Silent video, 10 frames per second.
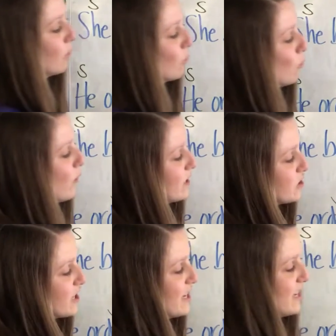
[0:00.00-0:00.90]
Which
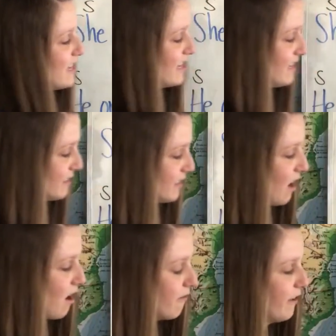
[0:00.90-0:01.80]
he eats
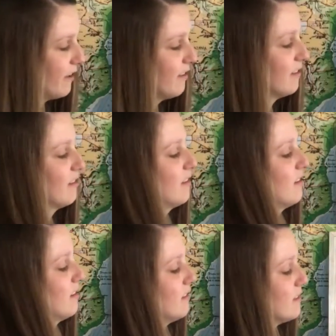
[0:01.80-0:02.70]
often
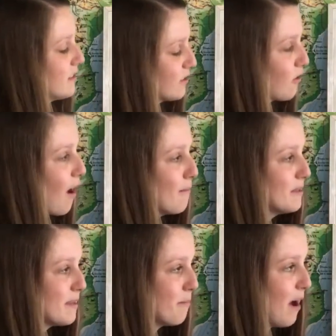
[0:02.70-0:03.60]
describes
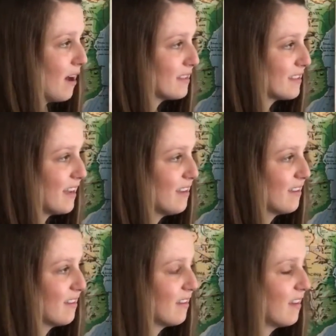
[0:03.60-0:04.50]
the pasta.
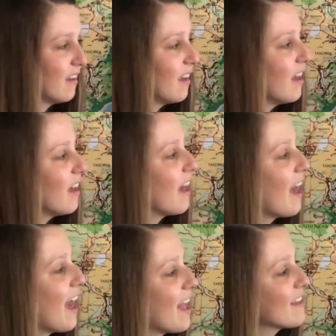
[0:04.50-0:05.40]

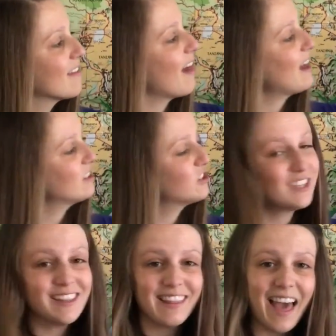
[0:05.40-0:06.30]
And that
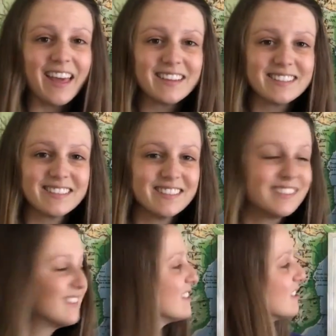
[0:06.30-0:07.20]
she liked
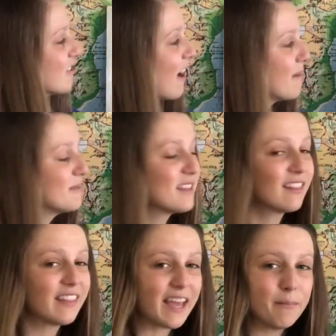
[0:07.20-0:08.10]
describes the
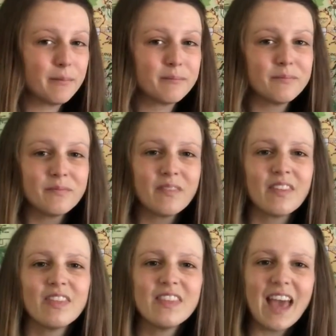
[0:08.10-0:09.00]
lamp.
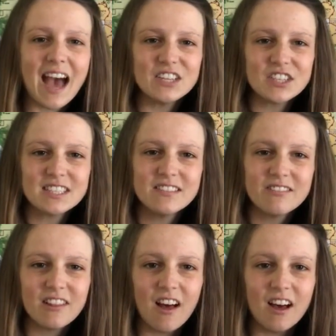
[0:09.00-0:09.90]
The adjective
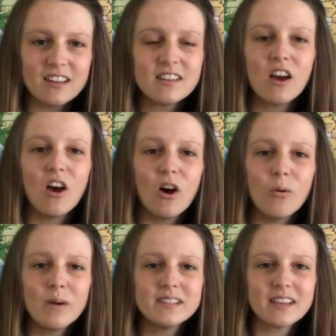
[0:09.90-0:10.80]
clause
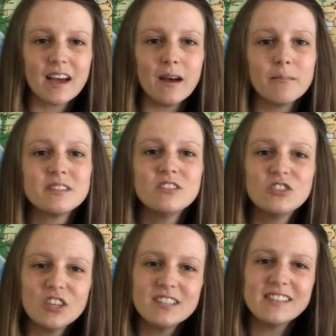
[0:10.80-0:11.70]
always comes
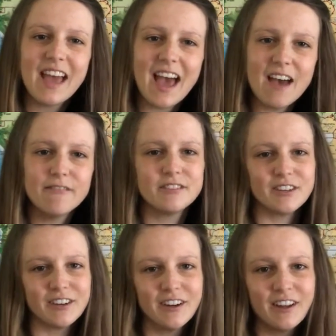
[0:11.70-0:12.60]
just
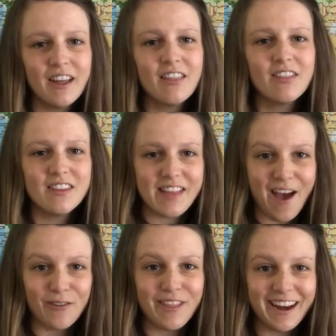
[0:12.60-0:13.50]
after the
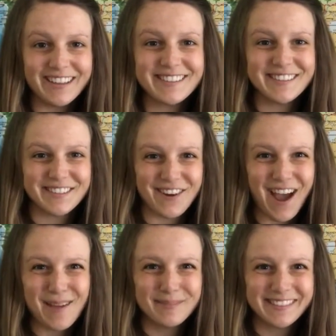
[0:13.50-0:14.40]
noun that it
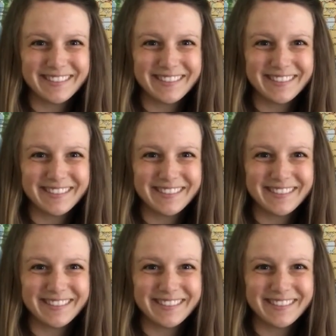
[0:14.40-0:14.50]
describes.